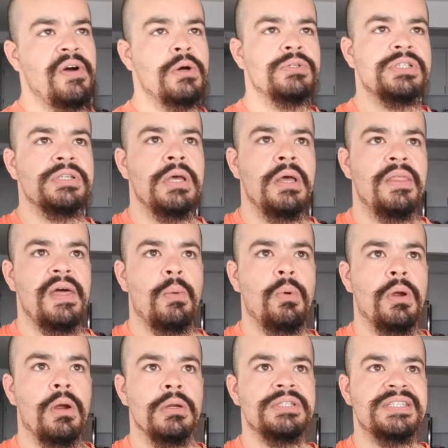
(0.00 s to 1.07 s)
votes that
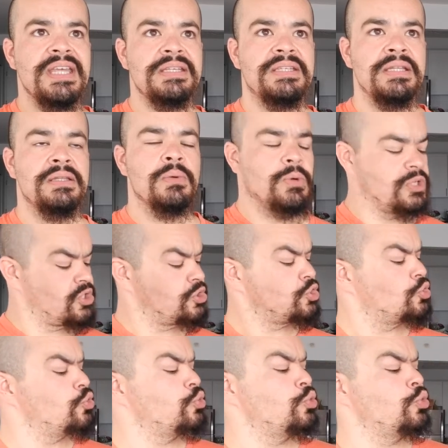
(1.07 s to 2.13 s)
were sent in, there were
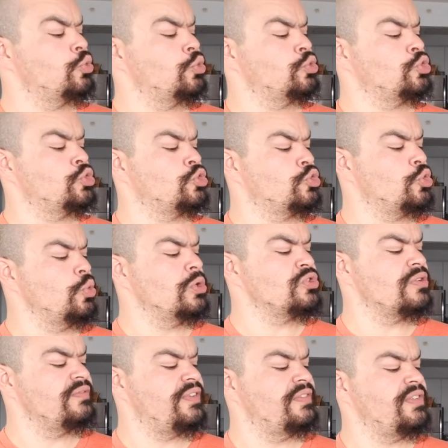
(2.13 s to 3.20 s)

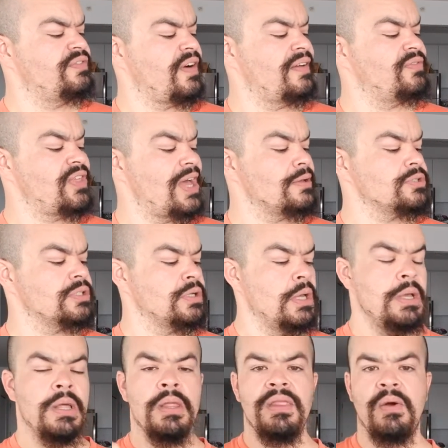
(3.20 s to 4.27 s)
255,000
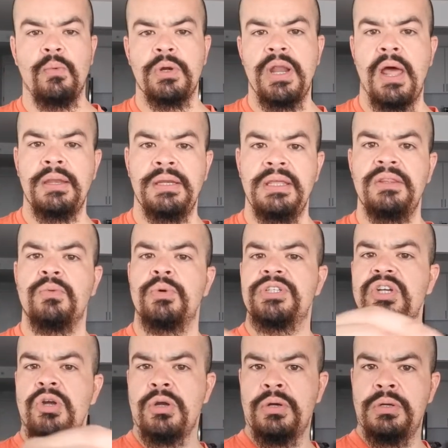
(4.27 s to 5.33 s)
that were not in the
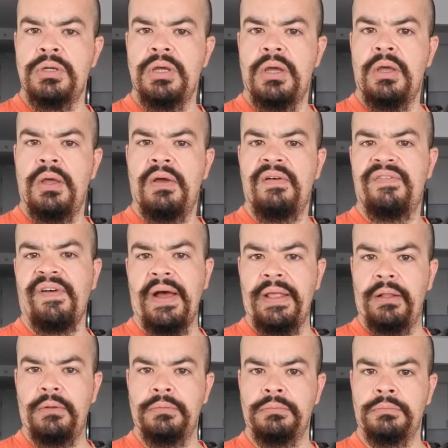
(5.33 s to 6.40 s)
returned
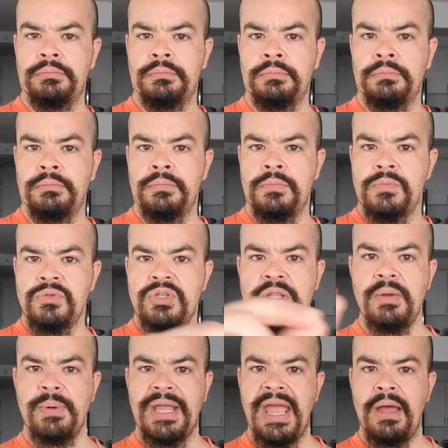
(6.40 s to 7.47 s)
file. So
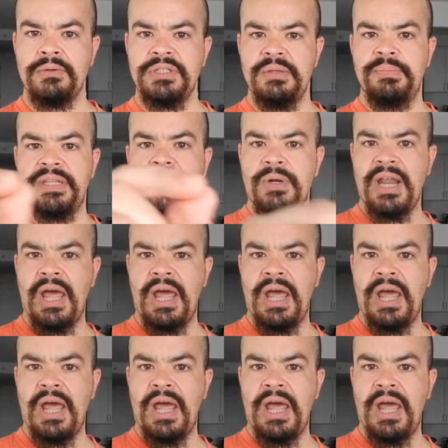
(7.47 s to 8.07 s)
they were counted, but they